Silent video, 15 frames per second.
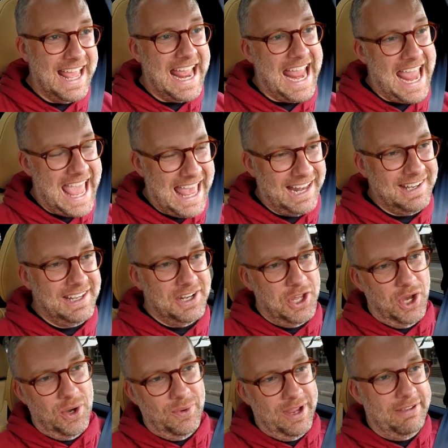And, you
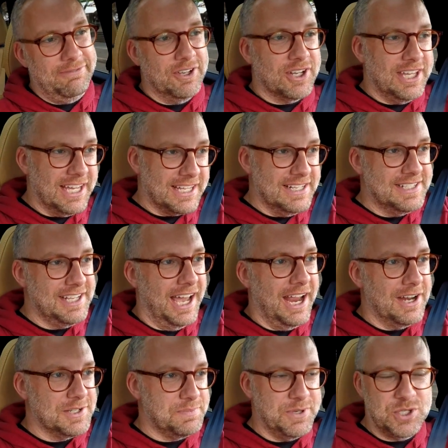know, if you're kicking
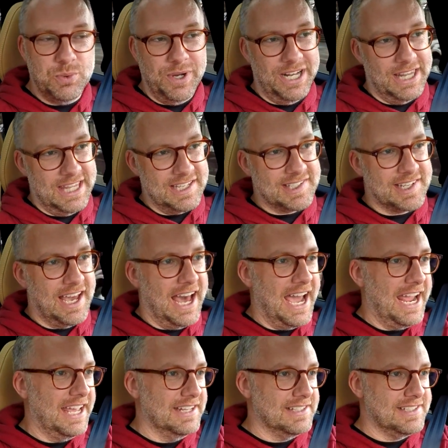tires between this guy
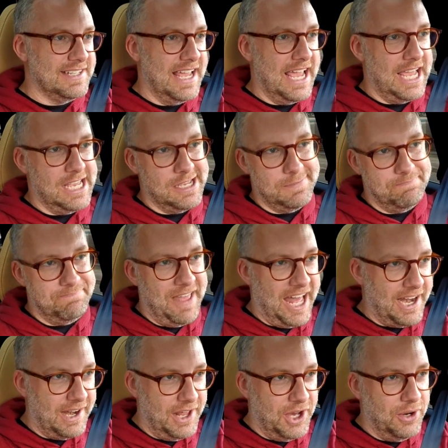and, say, I
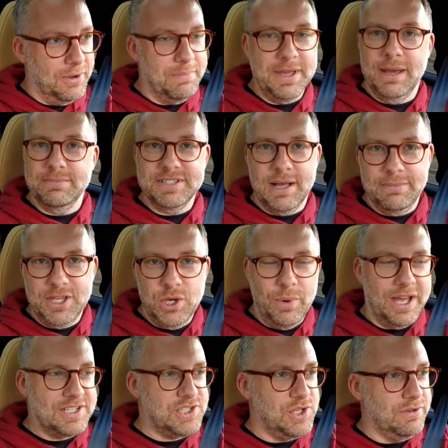don't know, a BMW
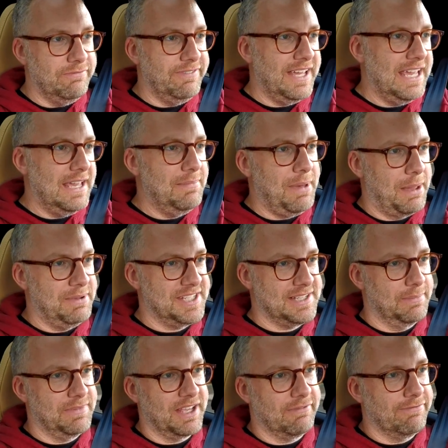SUV, maybe
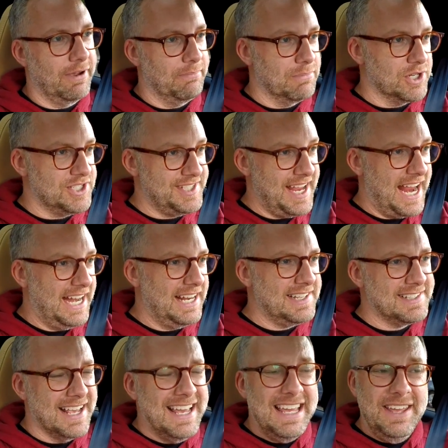something from
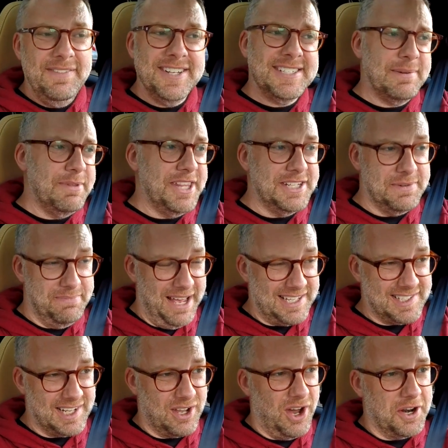Mercedes, even some of the
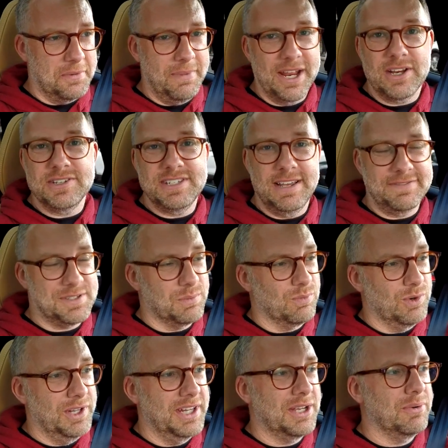domestic automakers have some
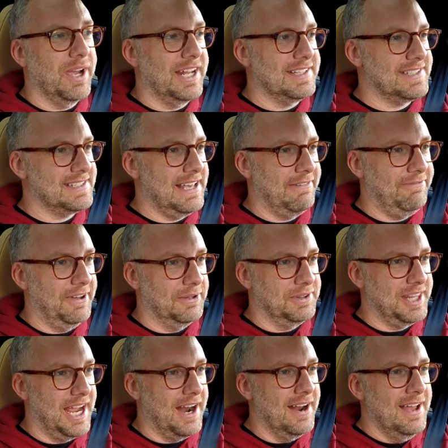really great stuff out
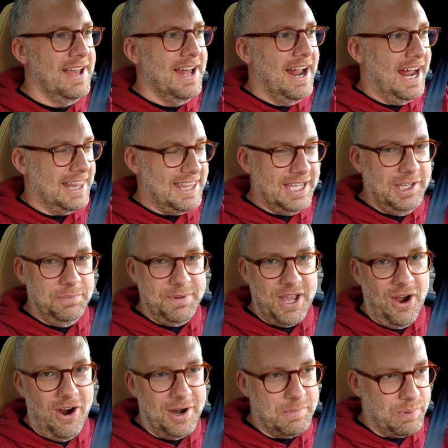there. I think you'd be
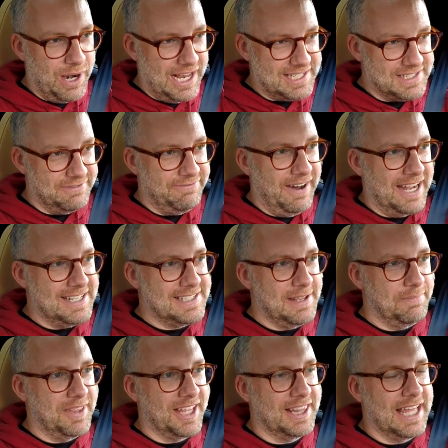hard-pressed to find
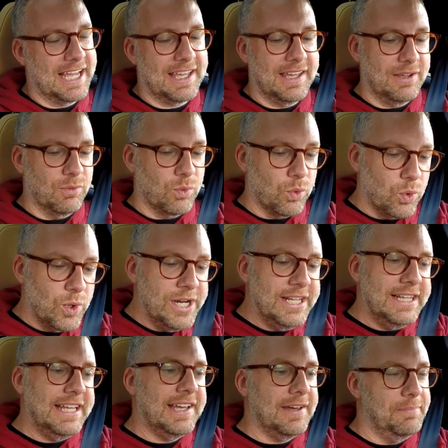something that can
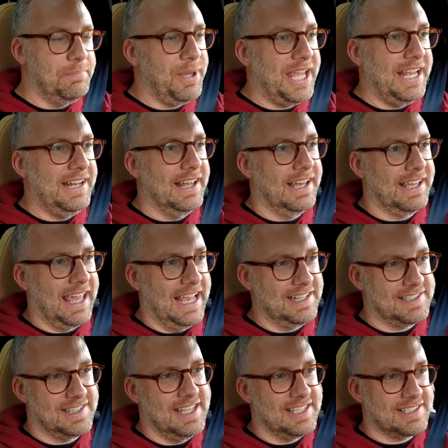really compete
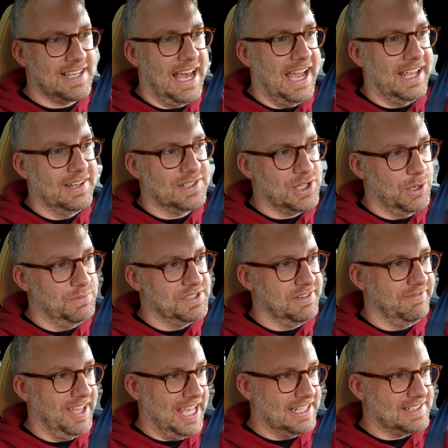against this guy in terms of
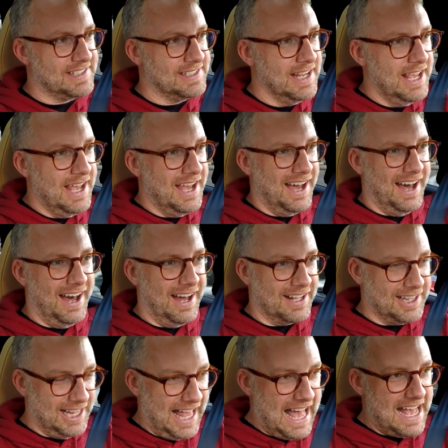its
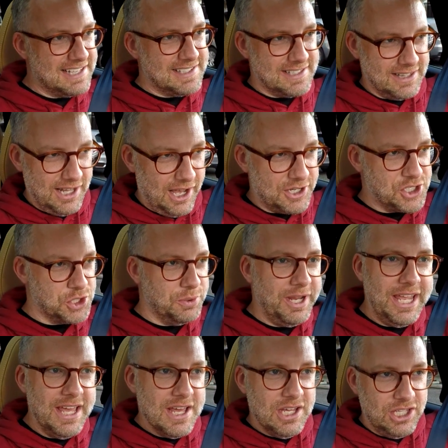class,
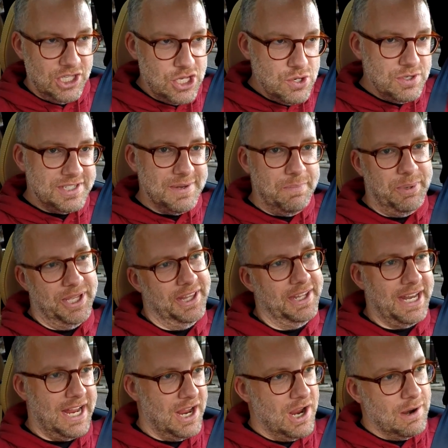luxury,
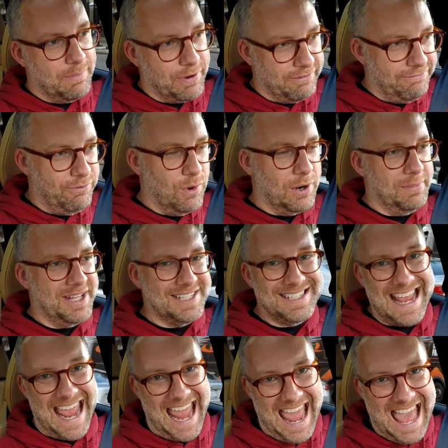usability, performance,
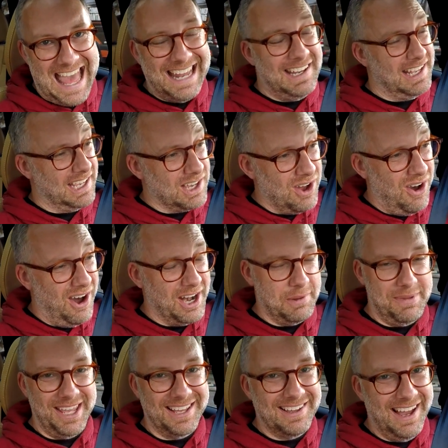and
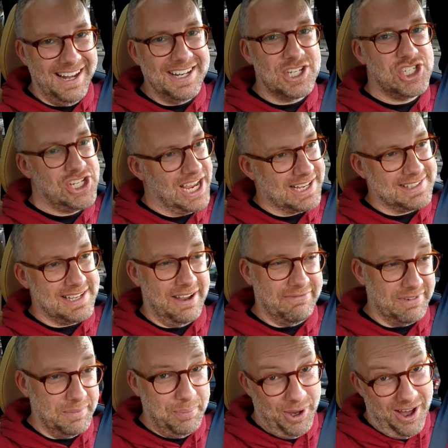economy. Kind of checks
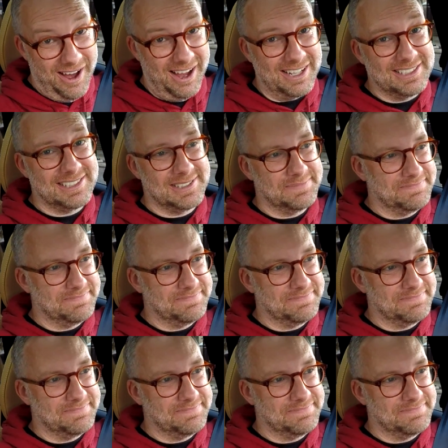every box.